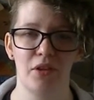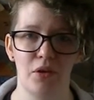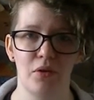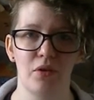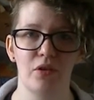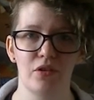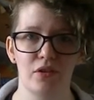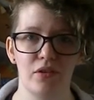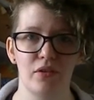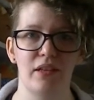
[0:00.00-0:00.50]
You
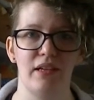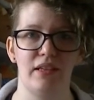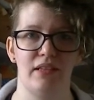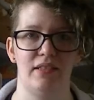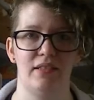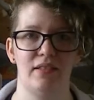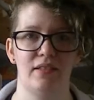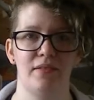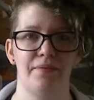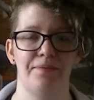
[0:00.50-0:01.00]
can do
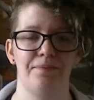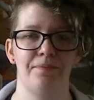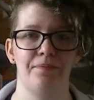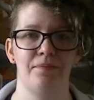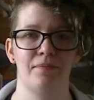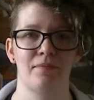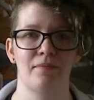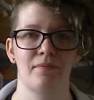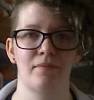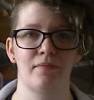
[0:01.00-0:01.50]
this.
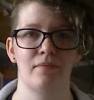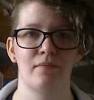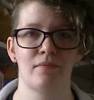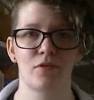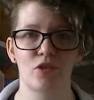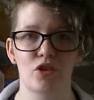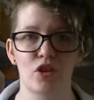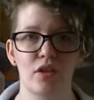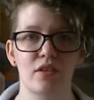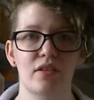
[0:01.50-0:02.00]

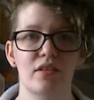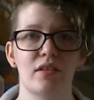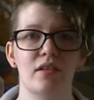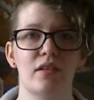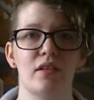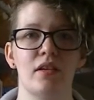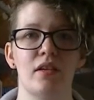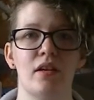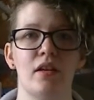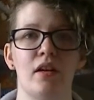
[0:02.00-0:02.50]

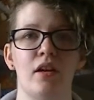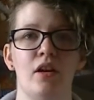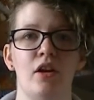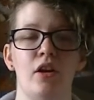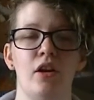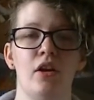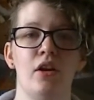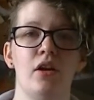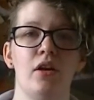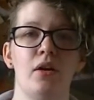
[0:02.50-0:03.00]
Just
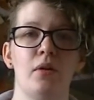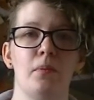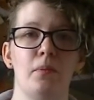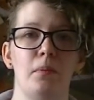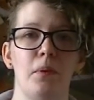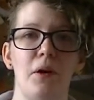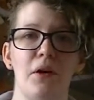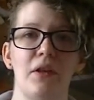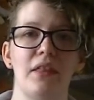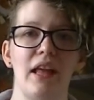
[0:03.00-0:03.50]

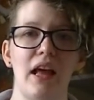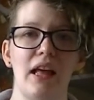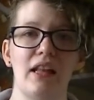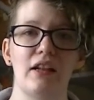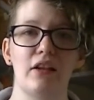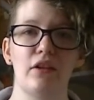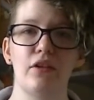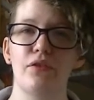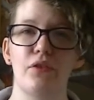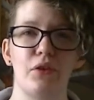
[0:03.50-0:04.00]
put
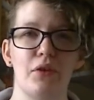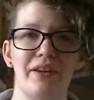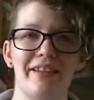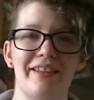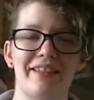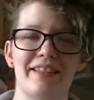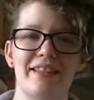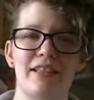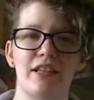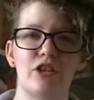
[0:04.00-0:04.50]
that little
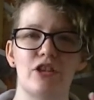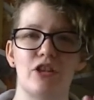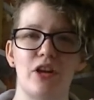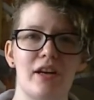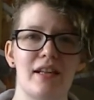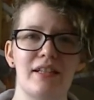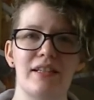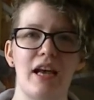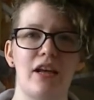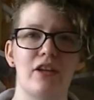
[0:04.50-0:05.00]
voice that's
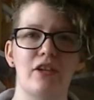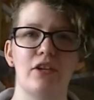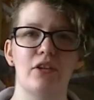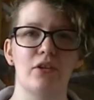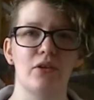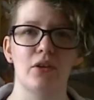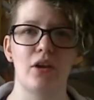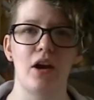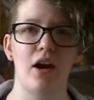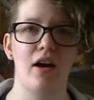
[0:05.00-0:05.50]
trying to tell you
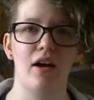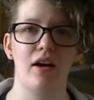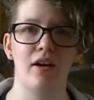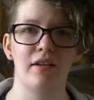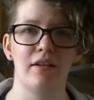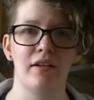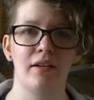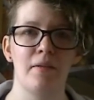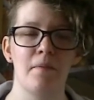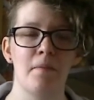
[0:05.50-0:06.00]
you
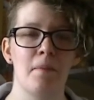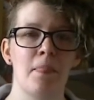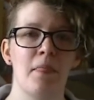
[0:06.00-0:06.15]
can't